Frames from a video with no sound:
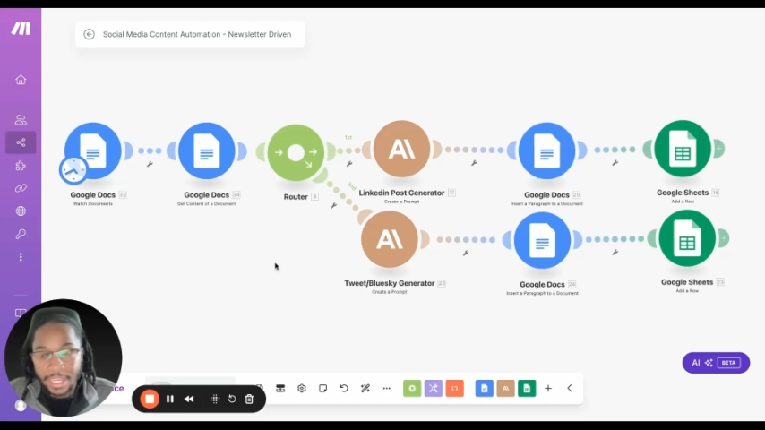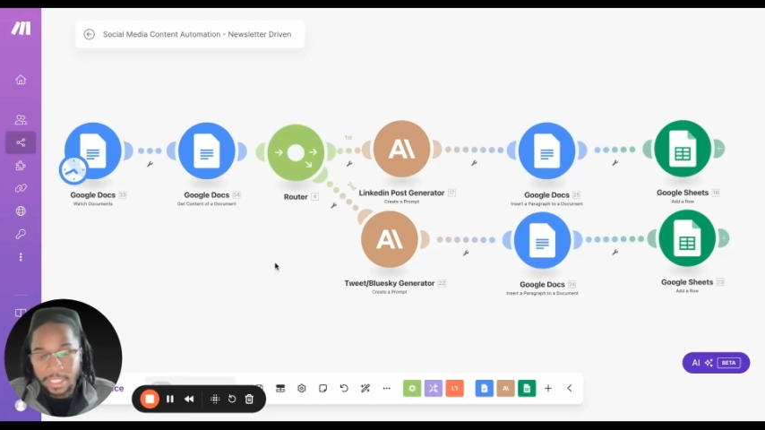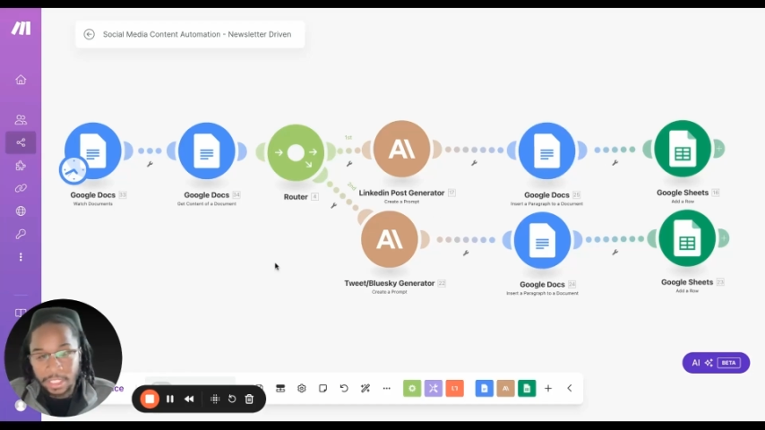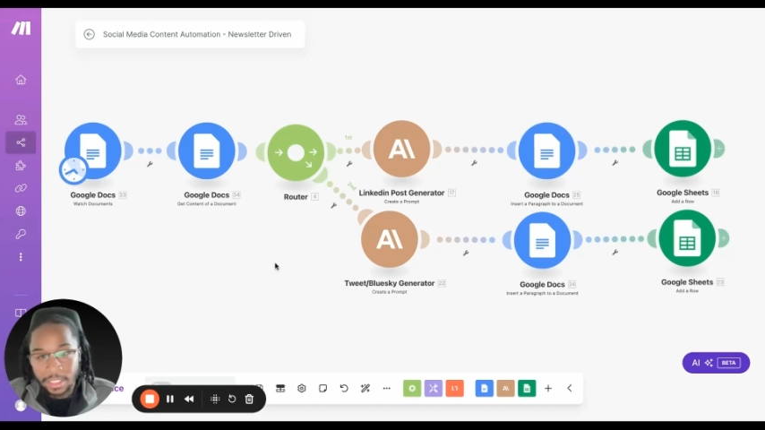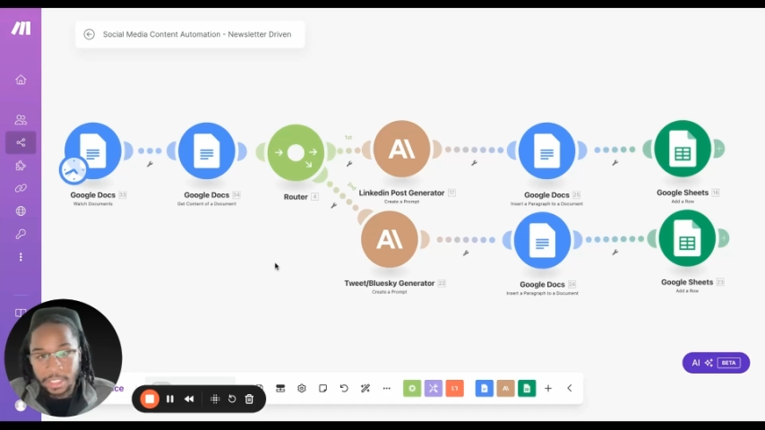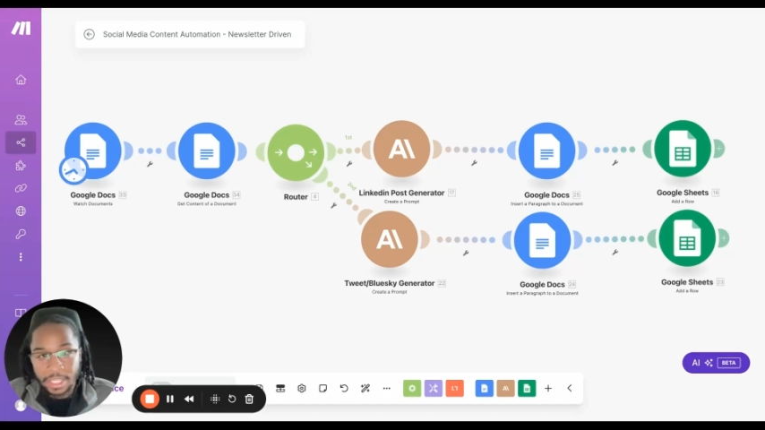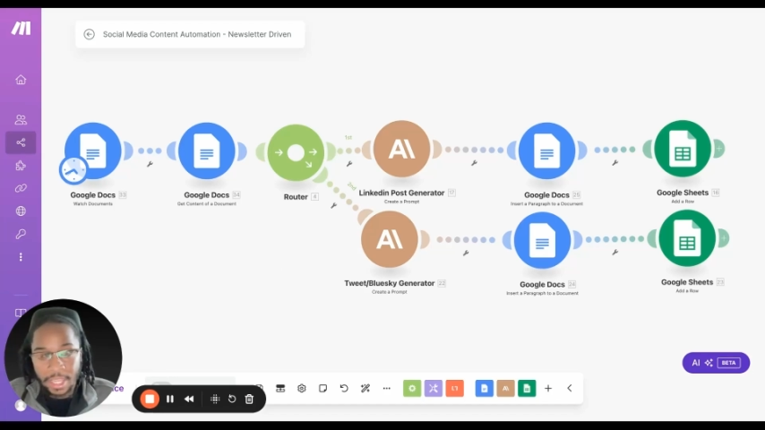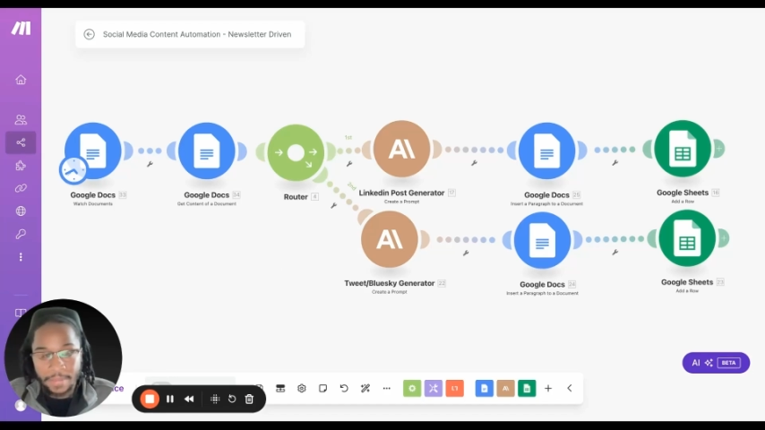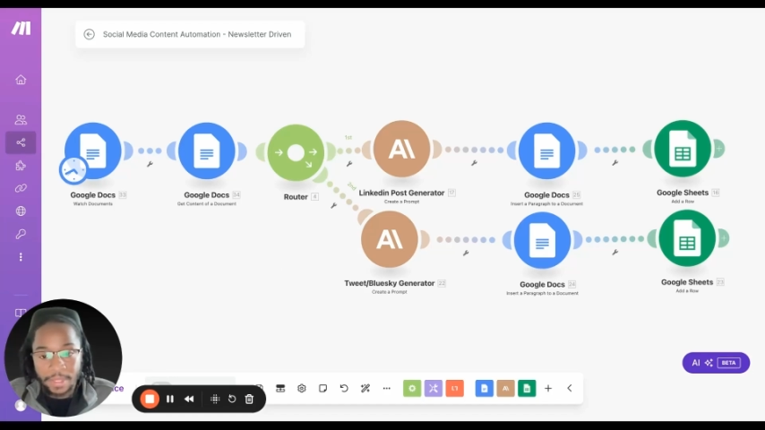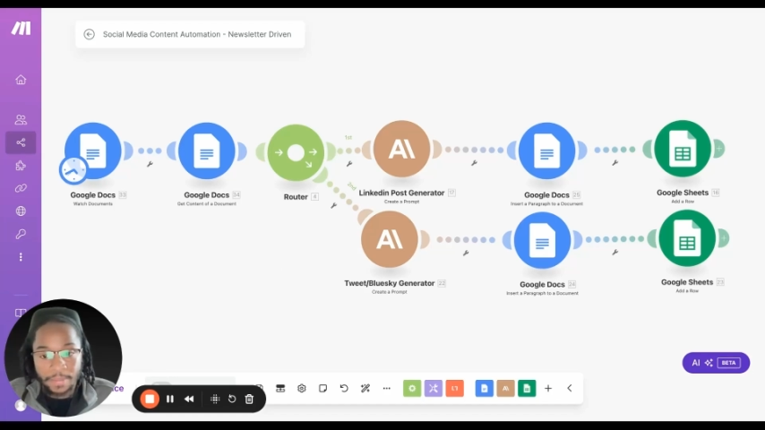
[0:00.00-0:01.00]
agent
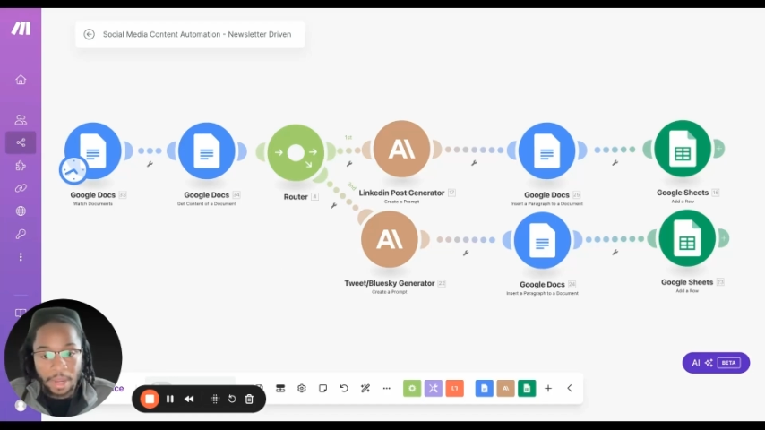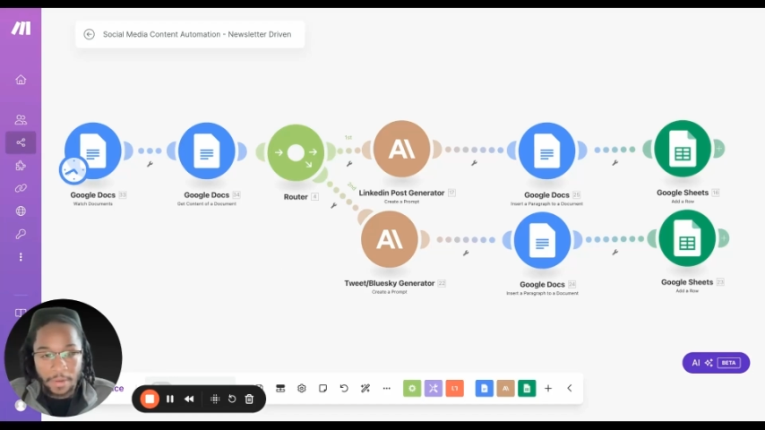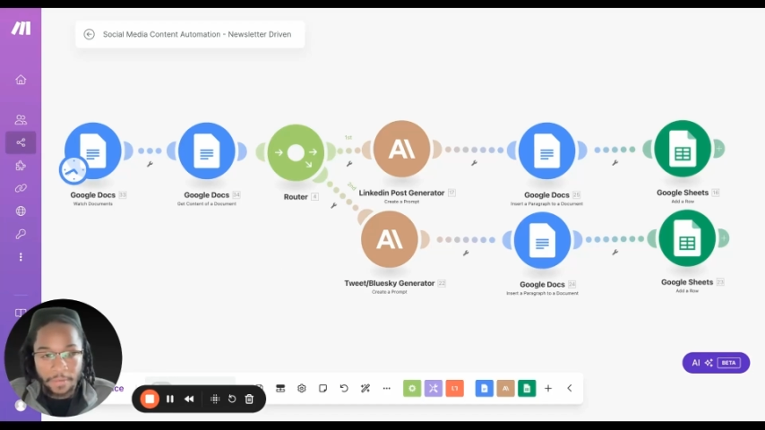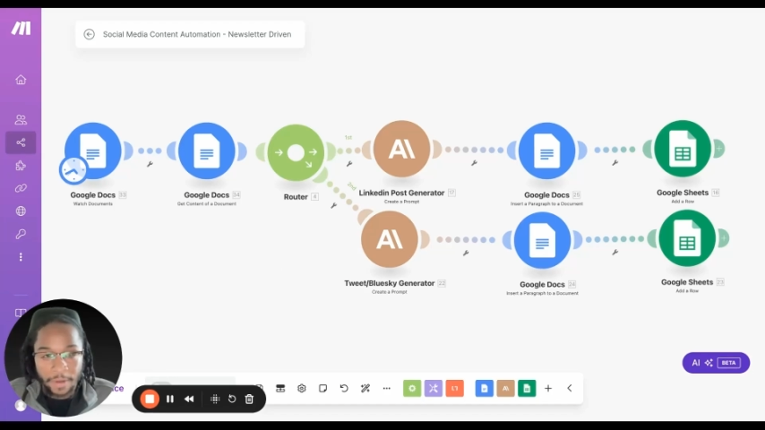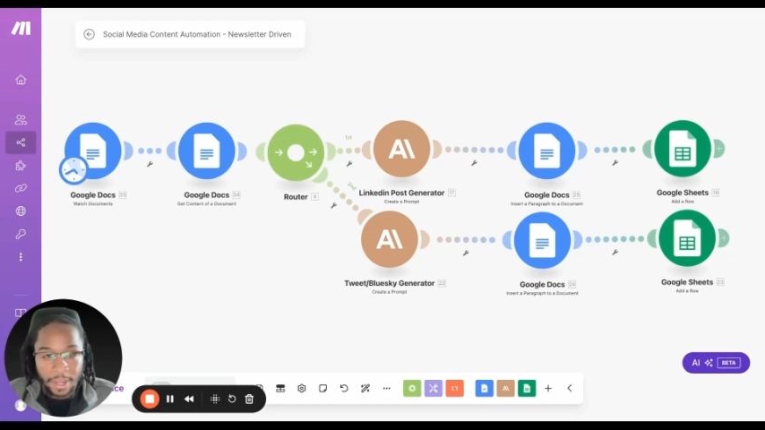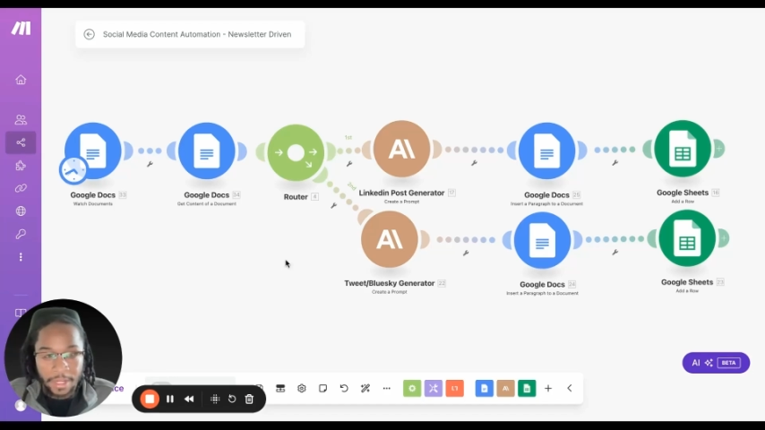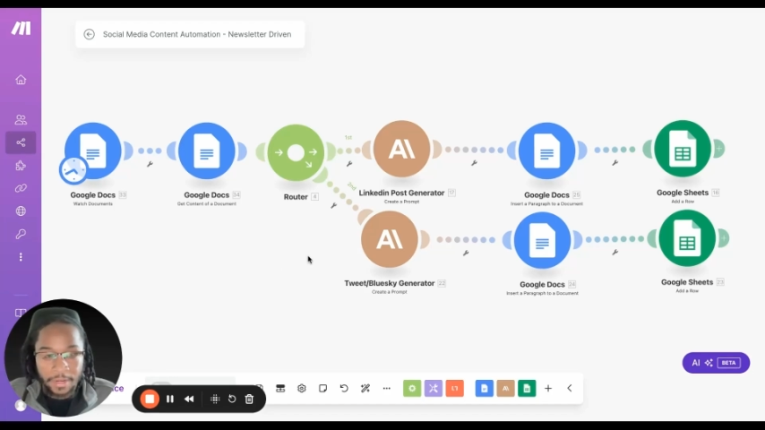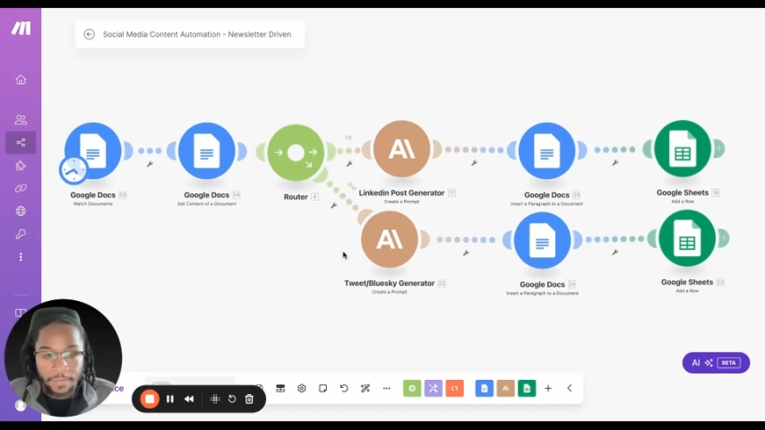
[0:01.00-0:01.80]
can be modified